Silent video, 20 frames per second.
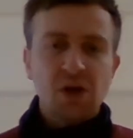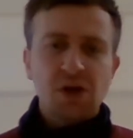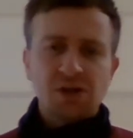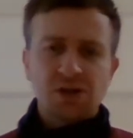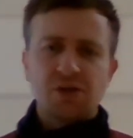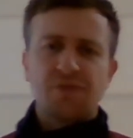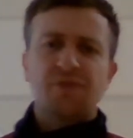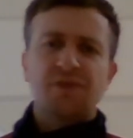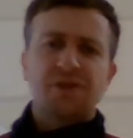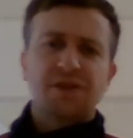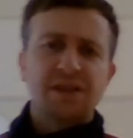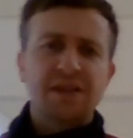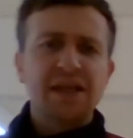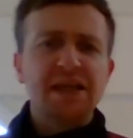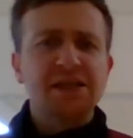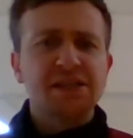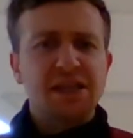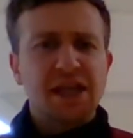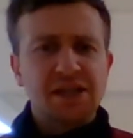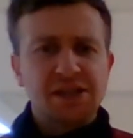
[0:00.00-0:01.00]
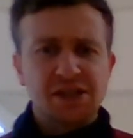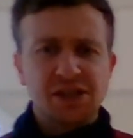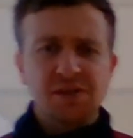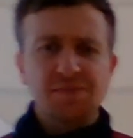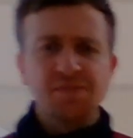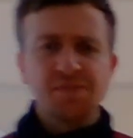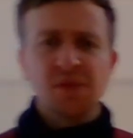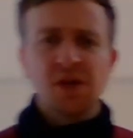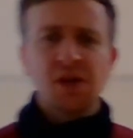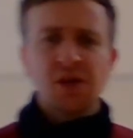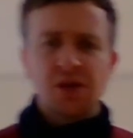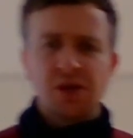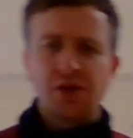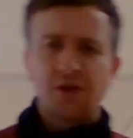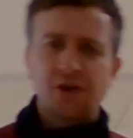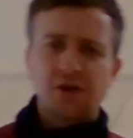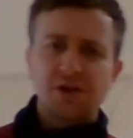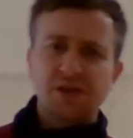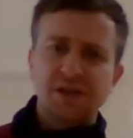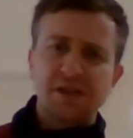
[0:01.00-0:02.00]
So for today's lesson,
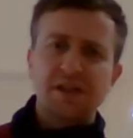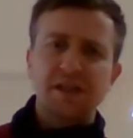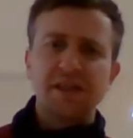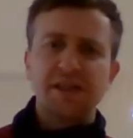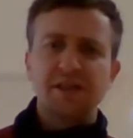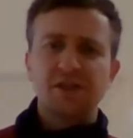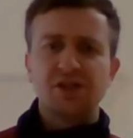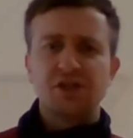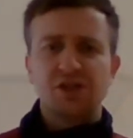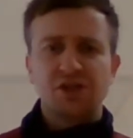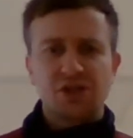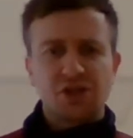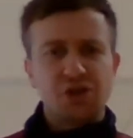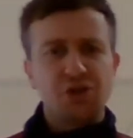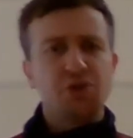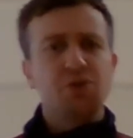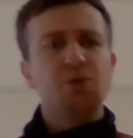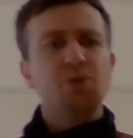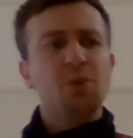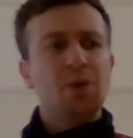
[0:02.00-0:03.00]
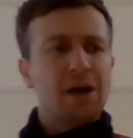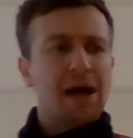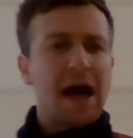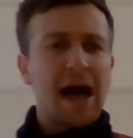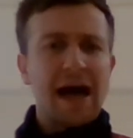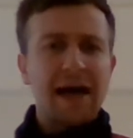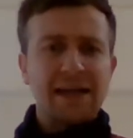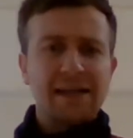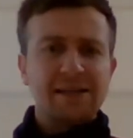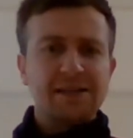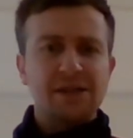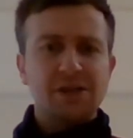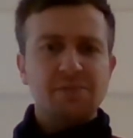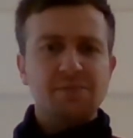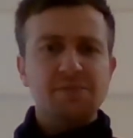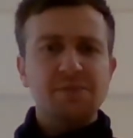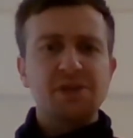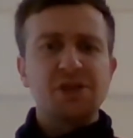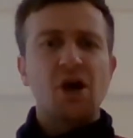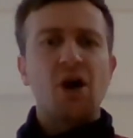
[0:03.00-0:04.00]
you're going to need two
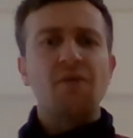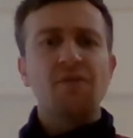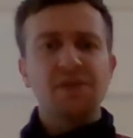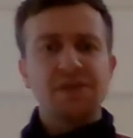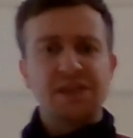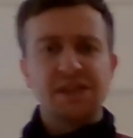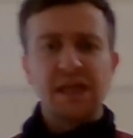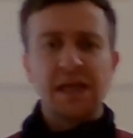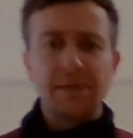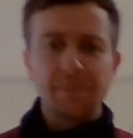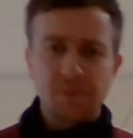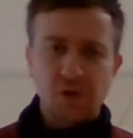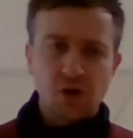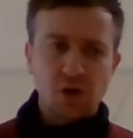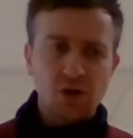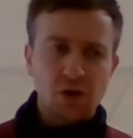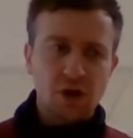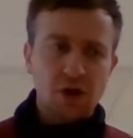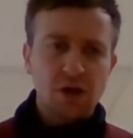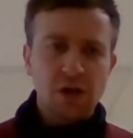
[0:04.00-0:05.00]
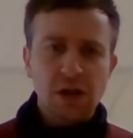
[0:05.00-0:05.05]
items of the same colour.